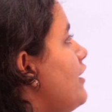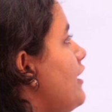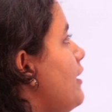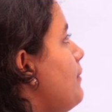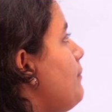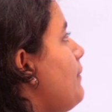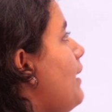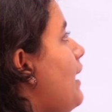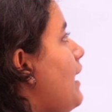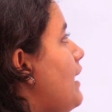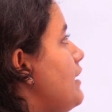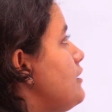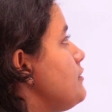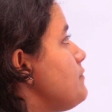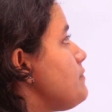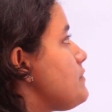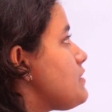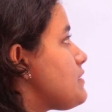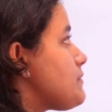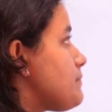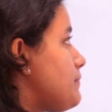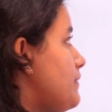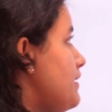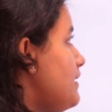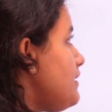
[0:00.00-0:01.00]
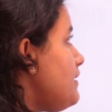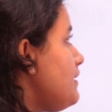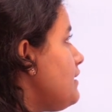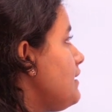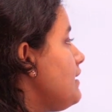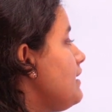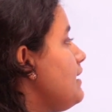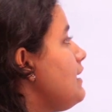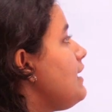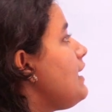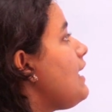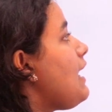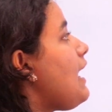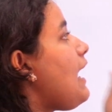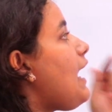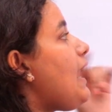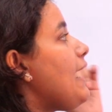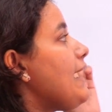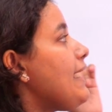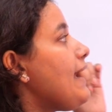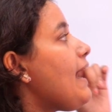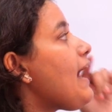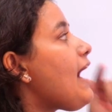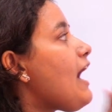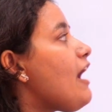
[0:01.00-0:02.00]
I am Adam Smith. I
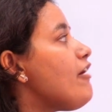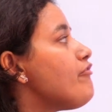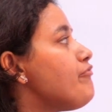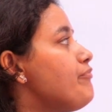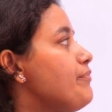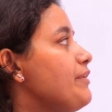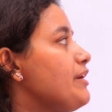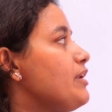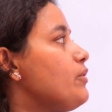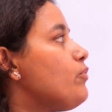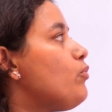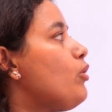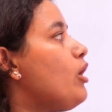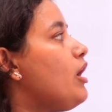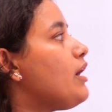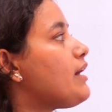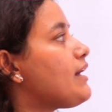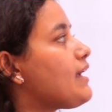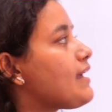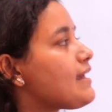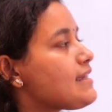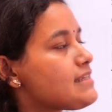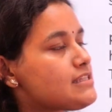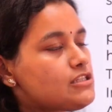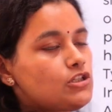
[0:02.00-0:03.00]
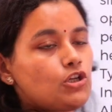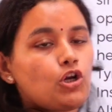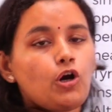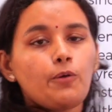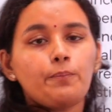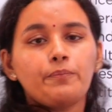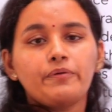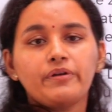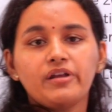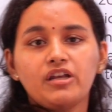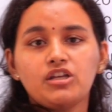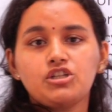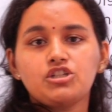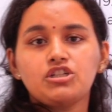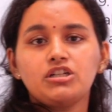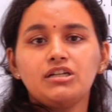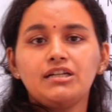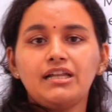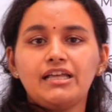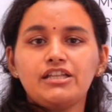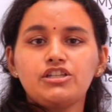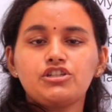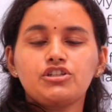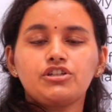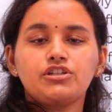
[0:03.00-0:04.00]
have been working as an operational
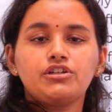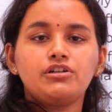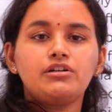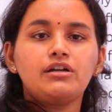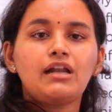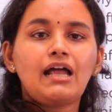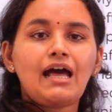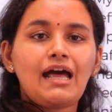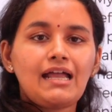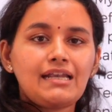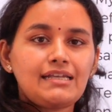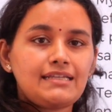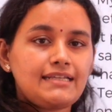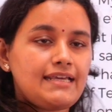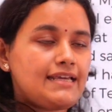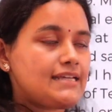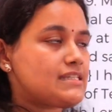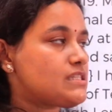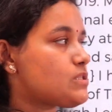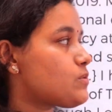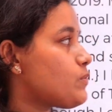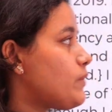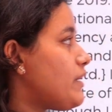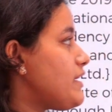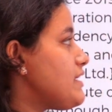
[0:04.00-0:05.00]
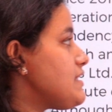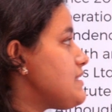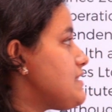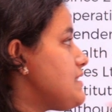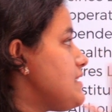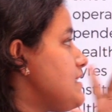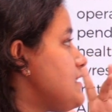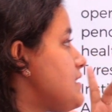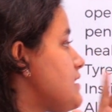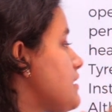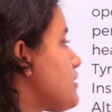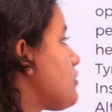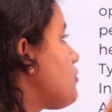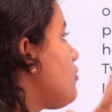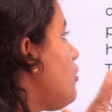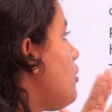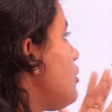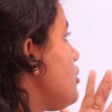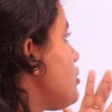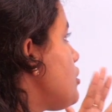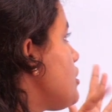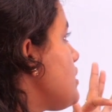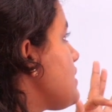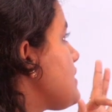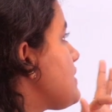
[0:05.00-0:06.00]
engineer at XYZ
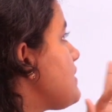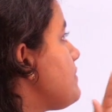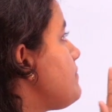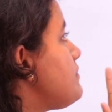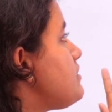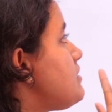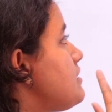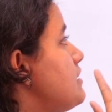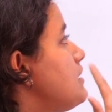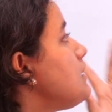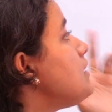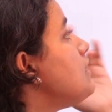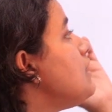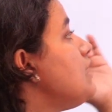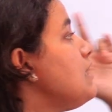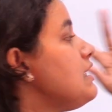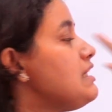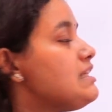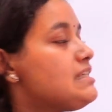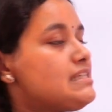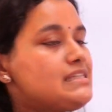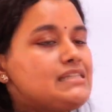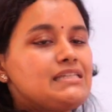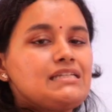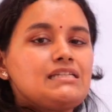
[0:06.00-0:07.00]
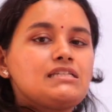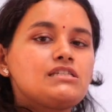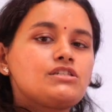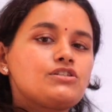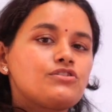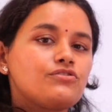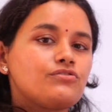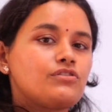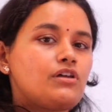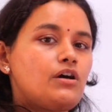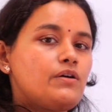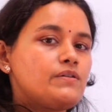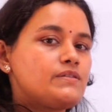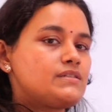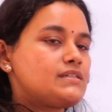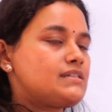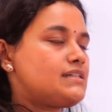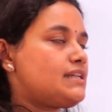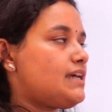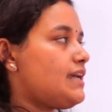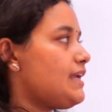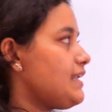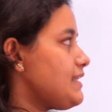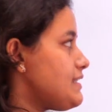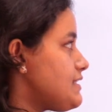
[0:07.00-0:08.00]
Technologies Limited since
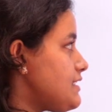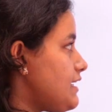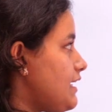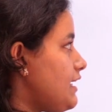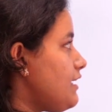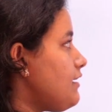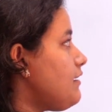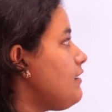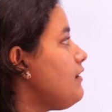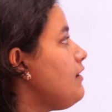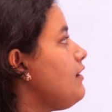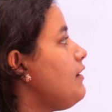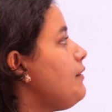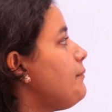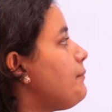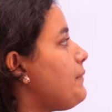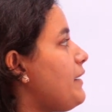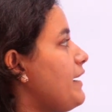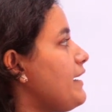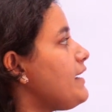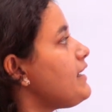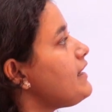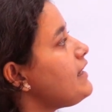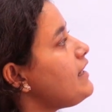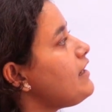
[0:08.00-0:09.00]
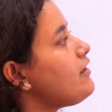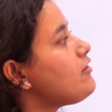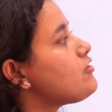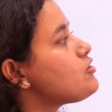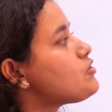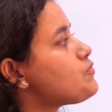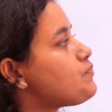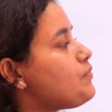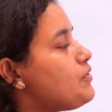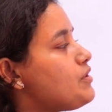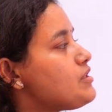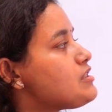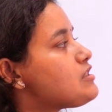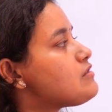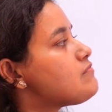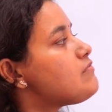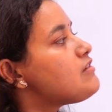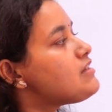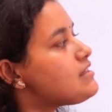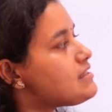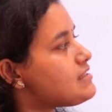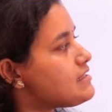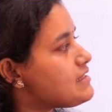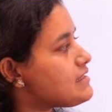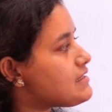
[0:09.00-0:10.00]
2019. My key
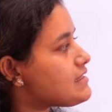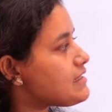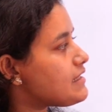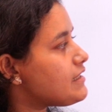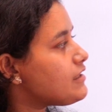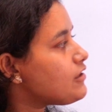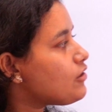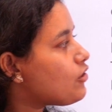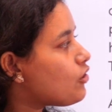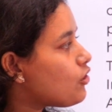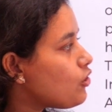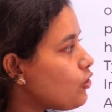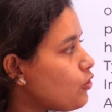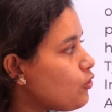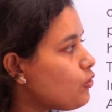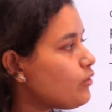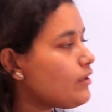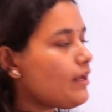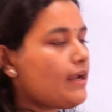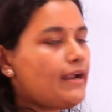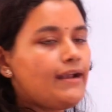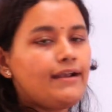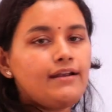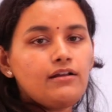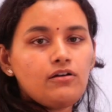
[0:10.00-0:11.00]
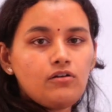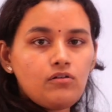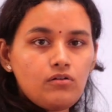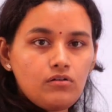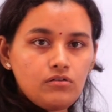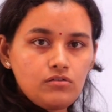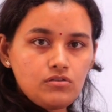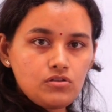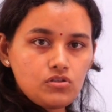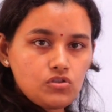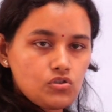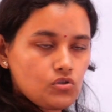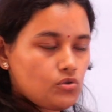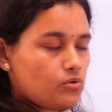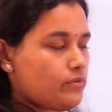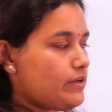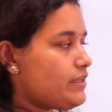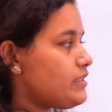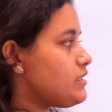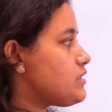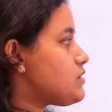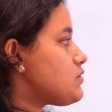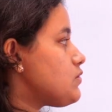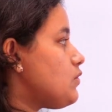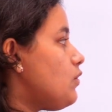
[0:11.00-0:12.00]
responsibilities included so
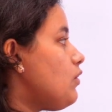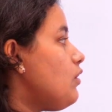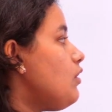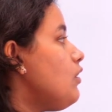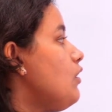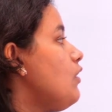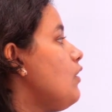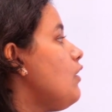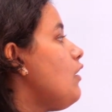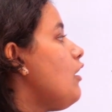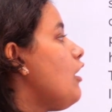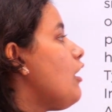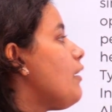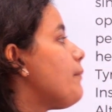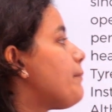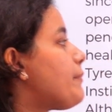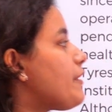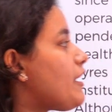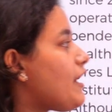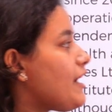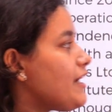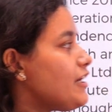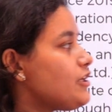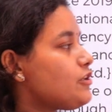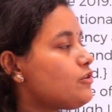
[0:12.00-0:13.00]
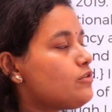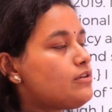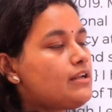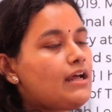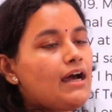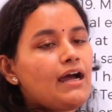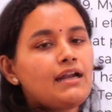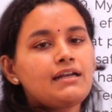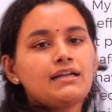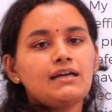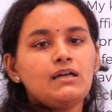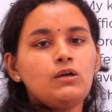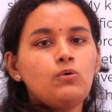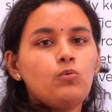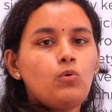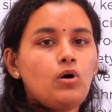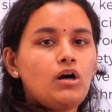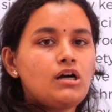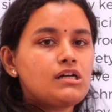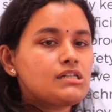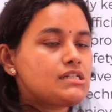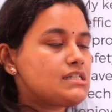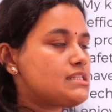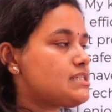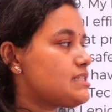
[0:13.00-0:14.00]
and so. Prior to that, I
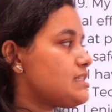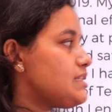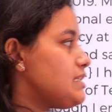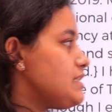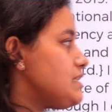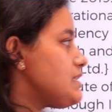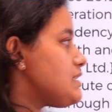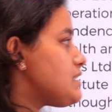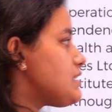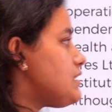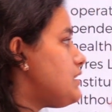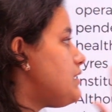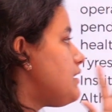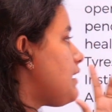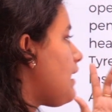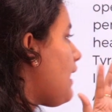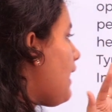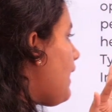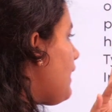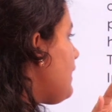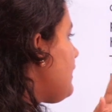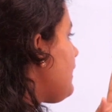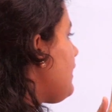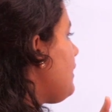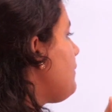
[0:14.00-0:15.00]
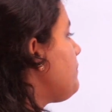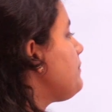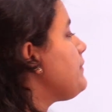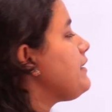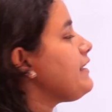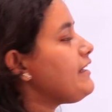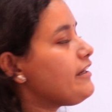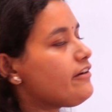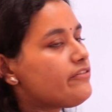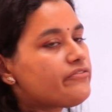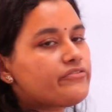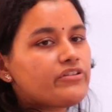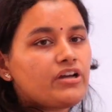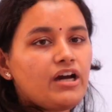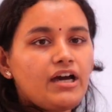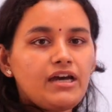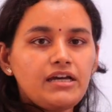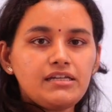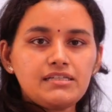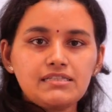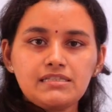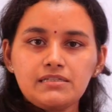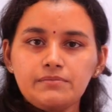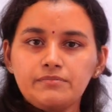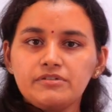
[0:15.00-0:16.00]
worked as an intern at MDF
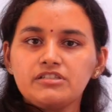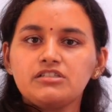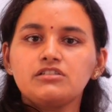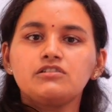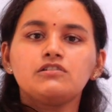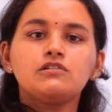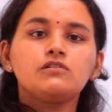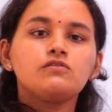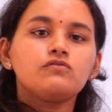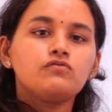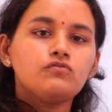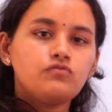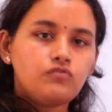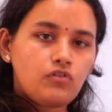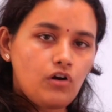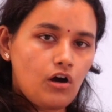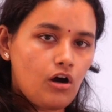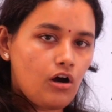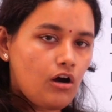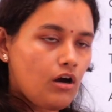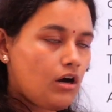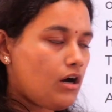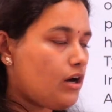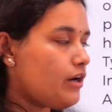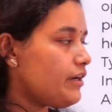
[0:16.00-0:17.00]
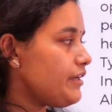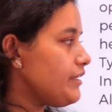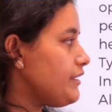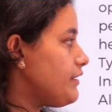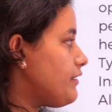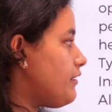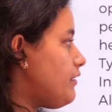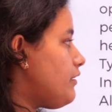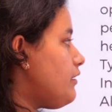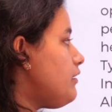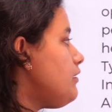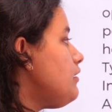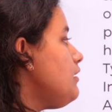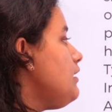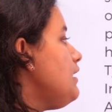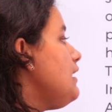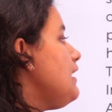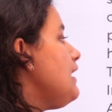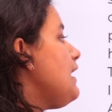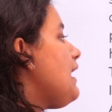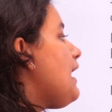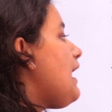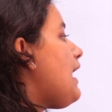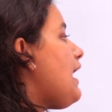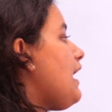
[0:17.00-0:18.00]
Tires Limited for a year.
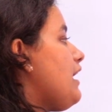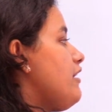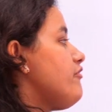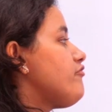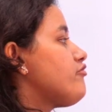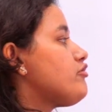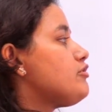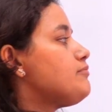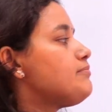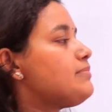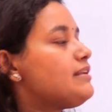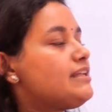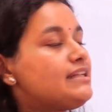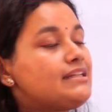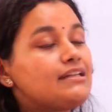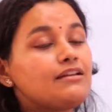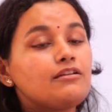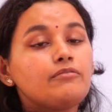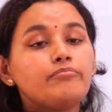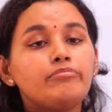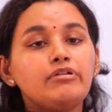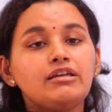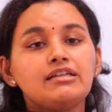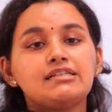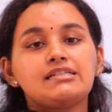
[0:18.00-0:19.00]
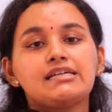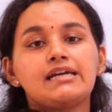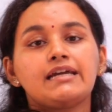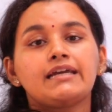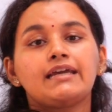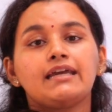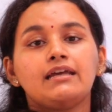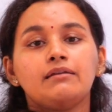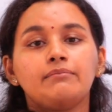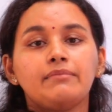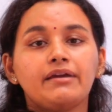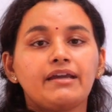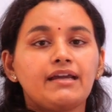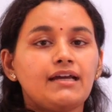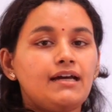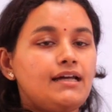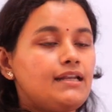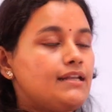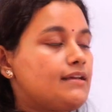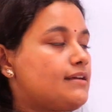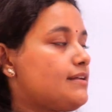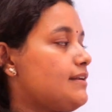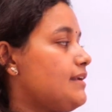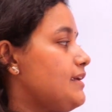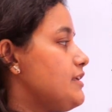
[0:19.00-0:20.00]
I have completed a BTech in
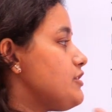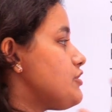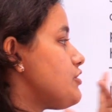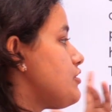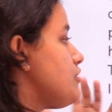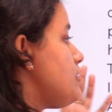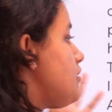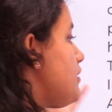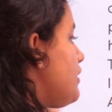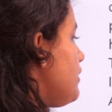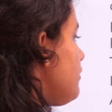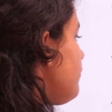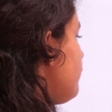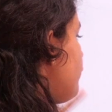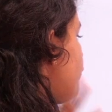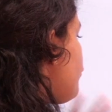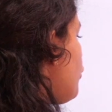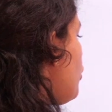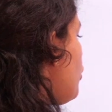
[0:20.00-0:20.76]
Mechanical Engineering